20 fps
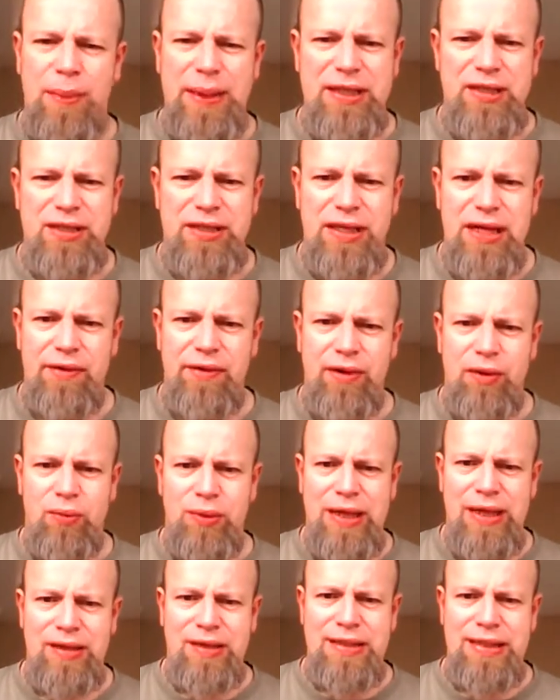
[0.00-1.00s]
Little bit of
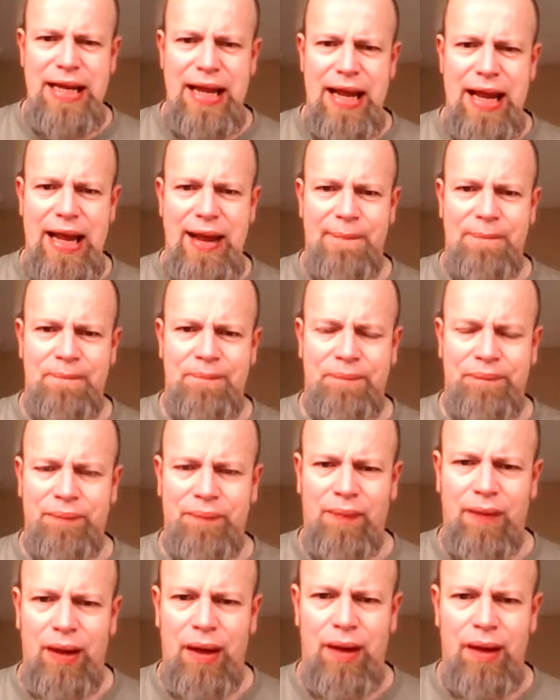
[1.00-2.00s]
cerealness there.
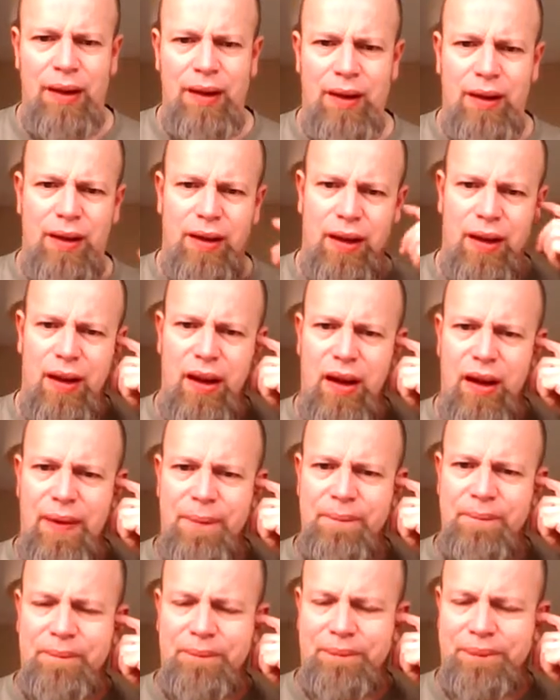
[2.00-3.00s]

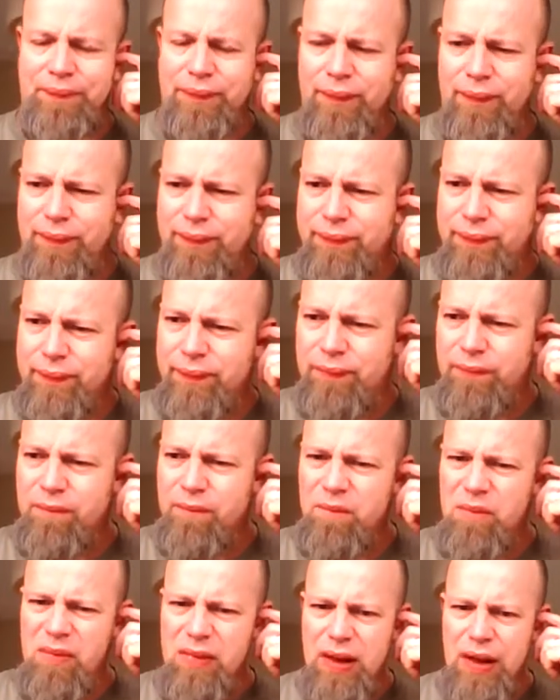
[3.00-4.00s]
Um,
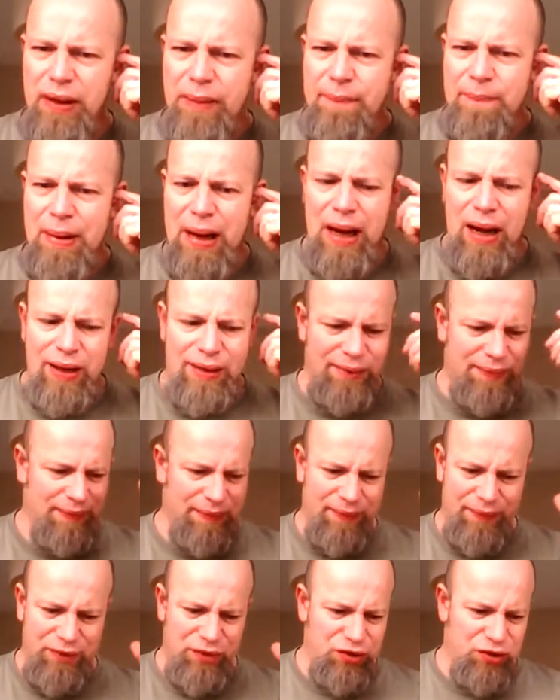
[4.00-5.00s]

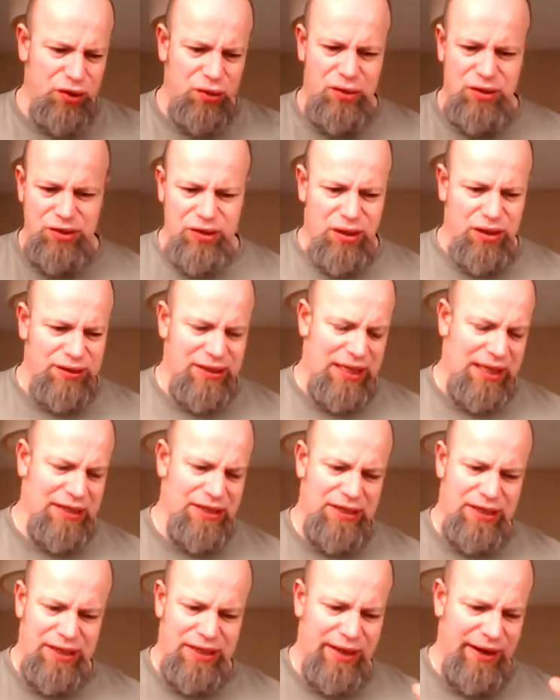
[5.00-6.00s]
but as soon as I
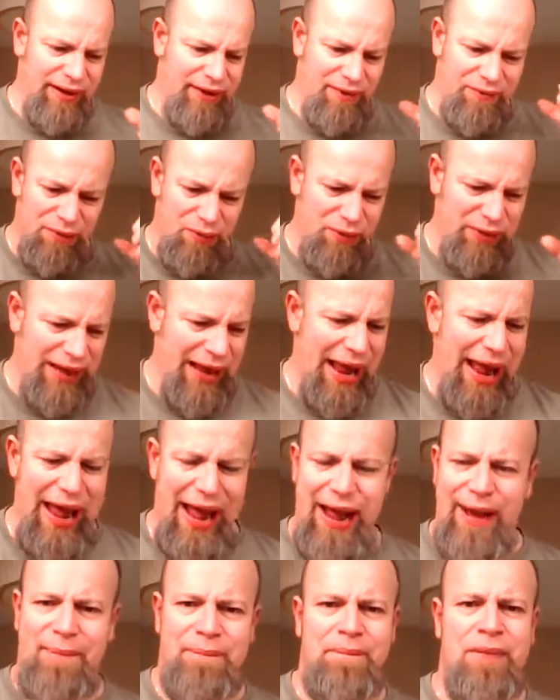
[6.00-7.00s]
tasted it, I thought,
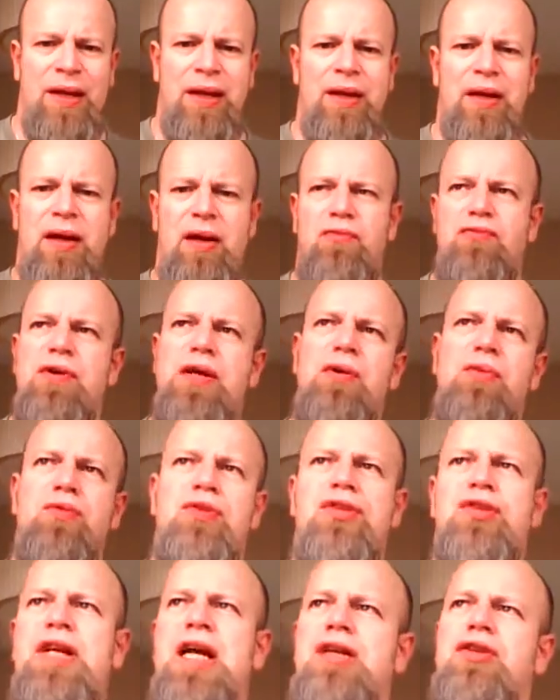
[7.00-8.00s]
yeah,
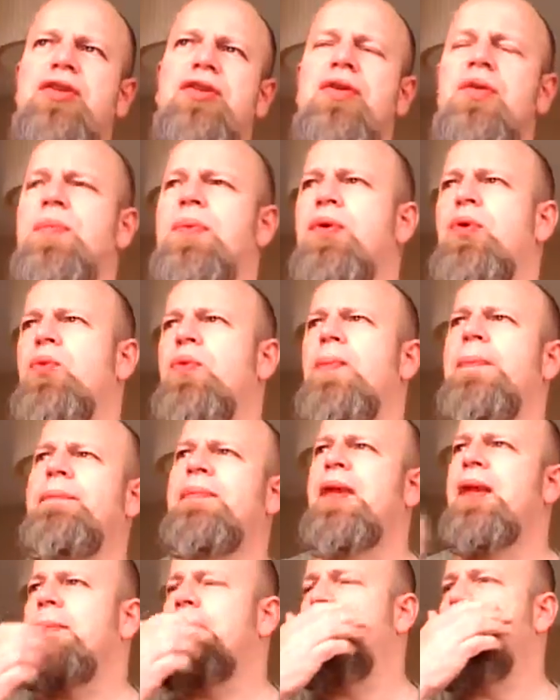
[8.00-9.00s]
real
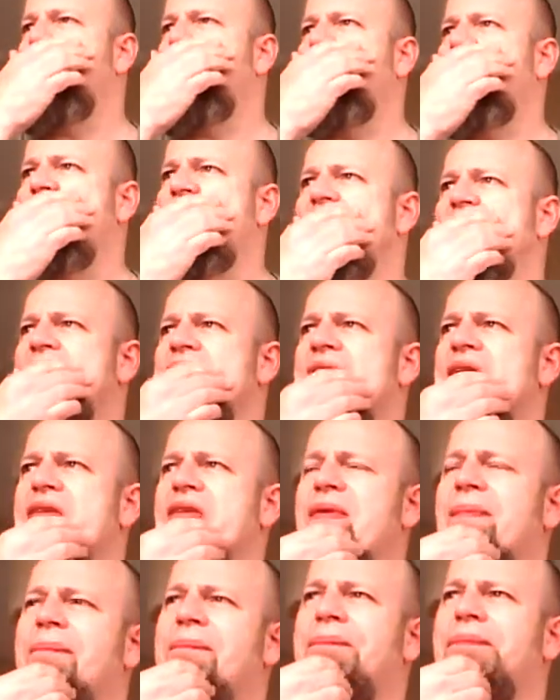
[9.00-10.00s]
sessionable beer.
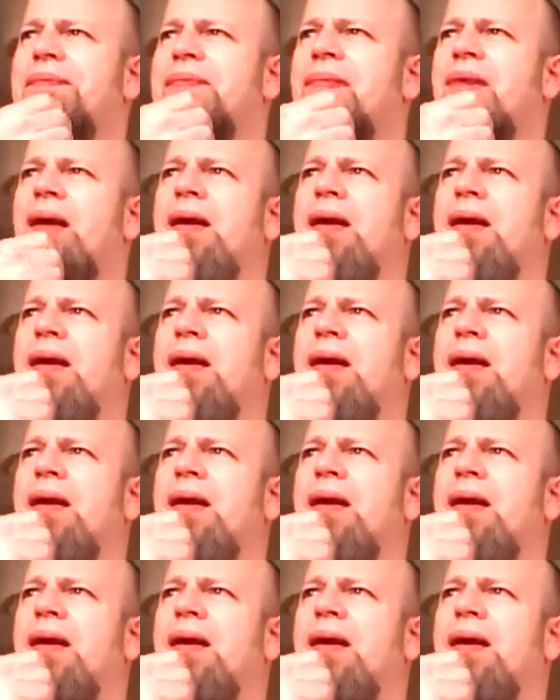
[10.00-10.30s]
This is.